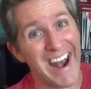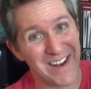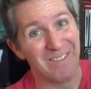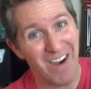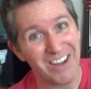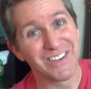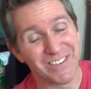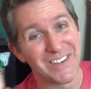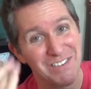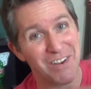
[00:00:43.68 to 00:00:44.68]
I'm
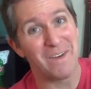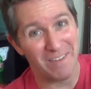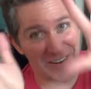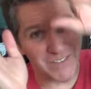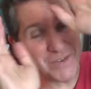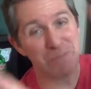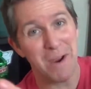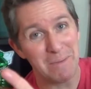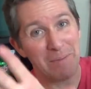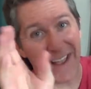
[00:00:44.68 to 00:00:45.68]
honestly sorry, because you
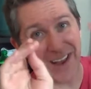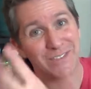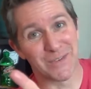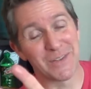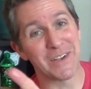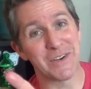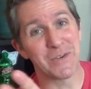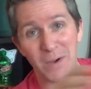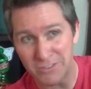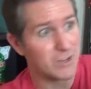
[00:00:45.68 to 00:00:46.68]
probably asked a really
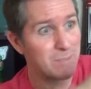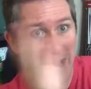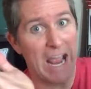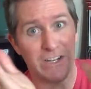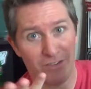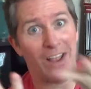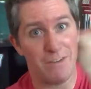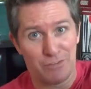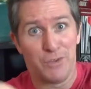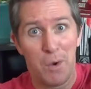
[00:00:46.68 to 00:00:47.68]
good question, but I just
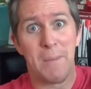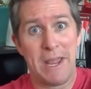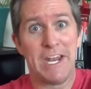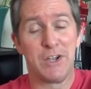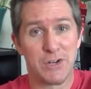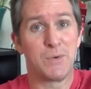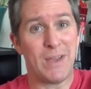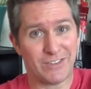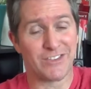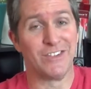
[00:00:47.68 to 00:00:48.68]
have so many good
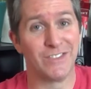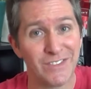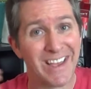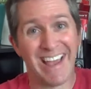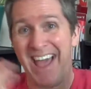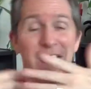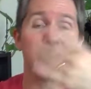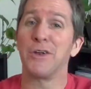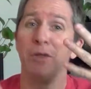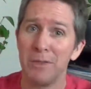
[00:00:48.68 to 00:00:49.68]
questions, and
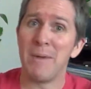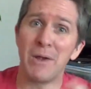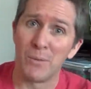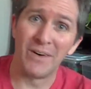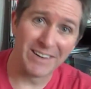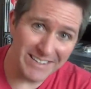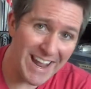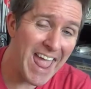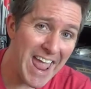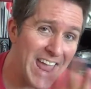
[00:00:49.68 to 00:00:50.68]
I could only make one a
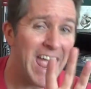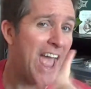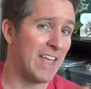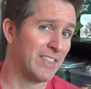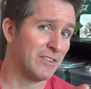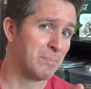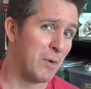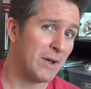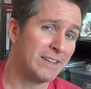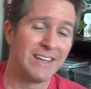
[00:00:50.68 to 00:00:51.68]
day at this
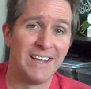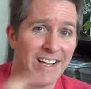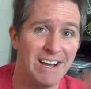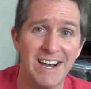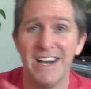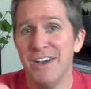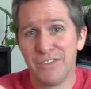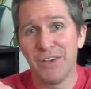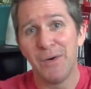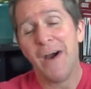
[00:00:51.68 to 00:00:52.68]
point.
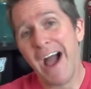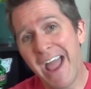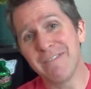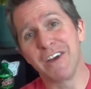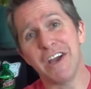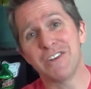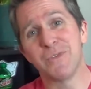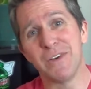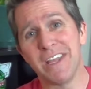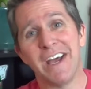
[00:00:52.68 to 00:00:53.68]
So I haven't got
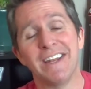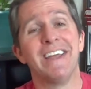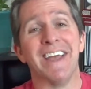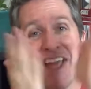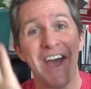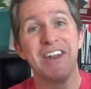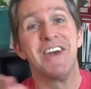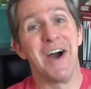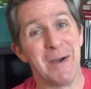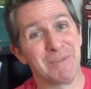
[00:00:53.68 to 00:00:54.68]
to it yet, and
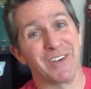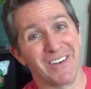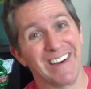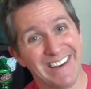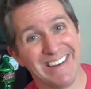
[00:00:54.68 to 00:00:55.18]
I'm sorry.